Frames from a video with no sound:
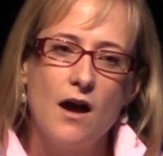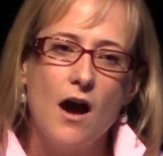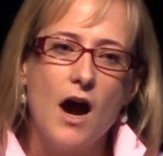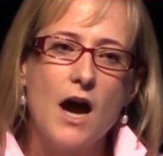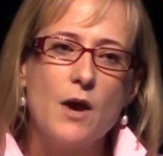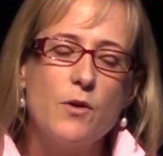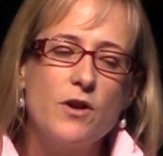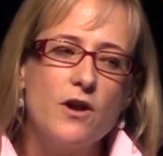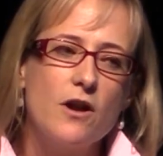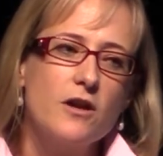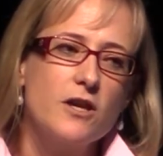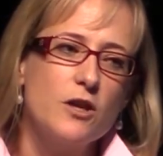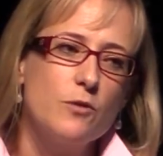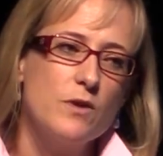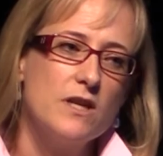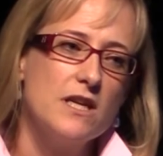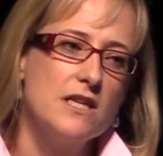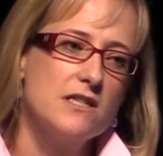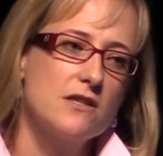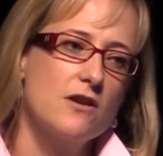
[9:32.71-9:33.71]
I would argue
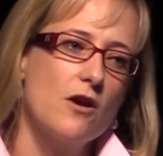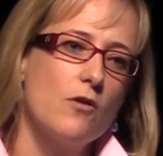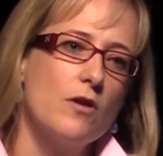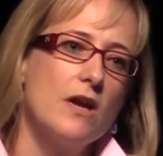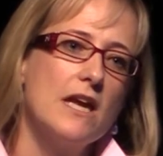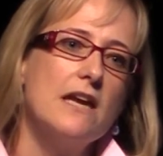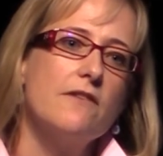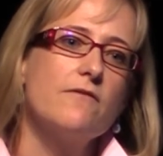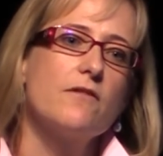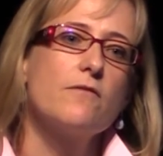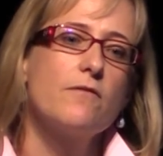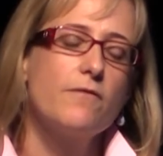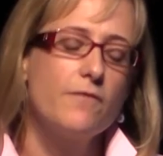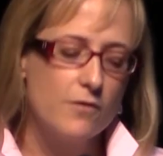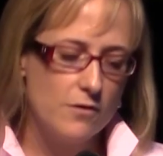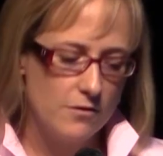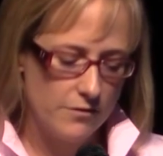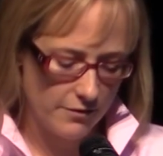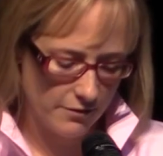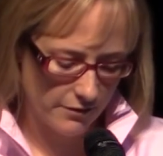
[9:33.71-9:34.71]
we need to go even
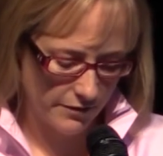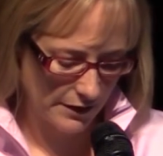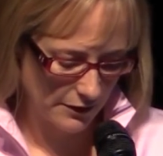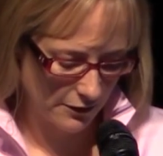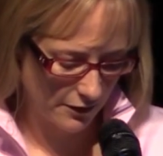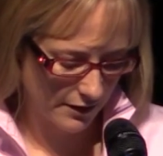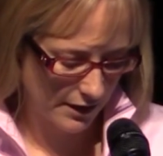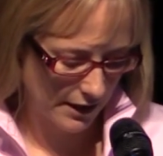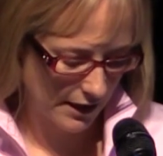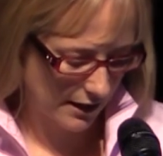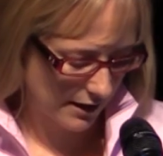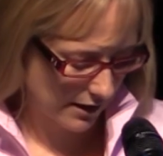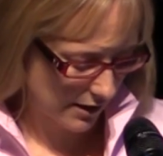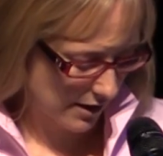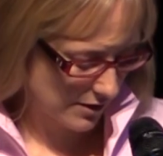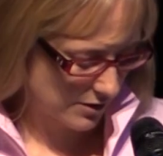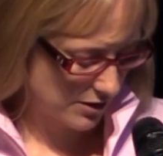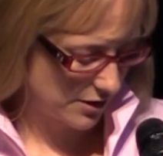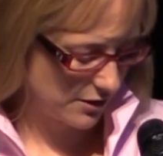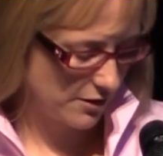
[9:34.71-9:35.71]
further than looking
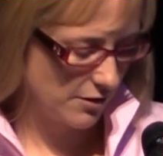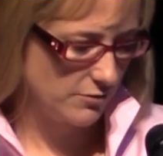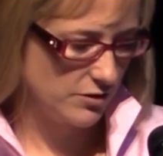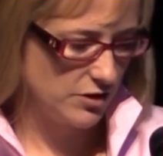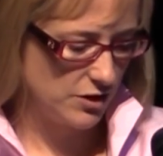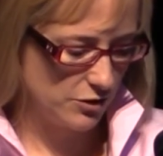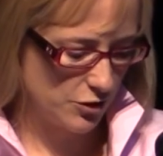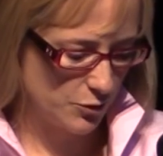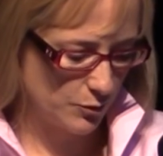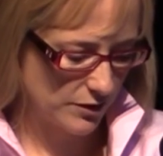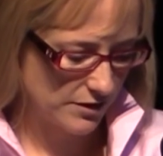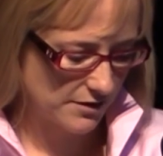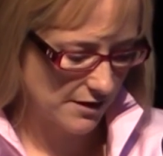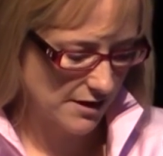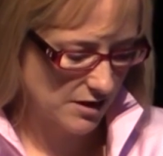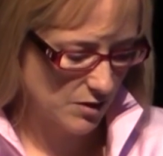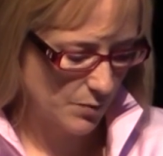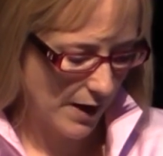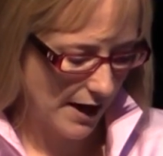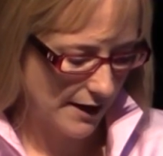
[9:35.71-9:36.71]
to those usual
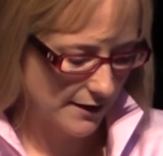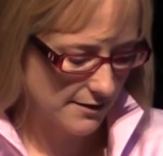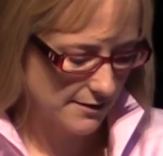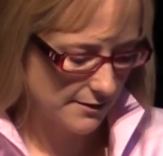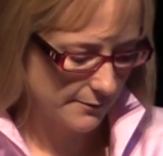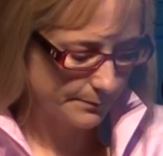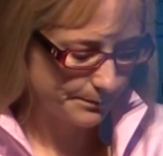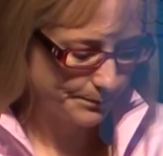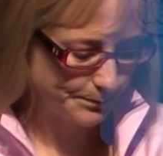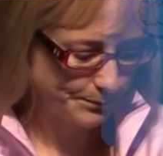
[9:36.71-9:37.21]
suspects.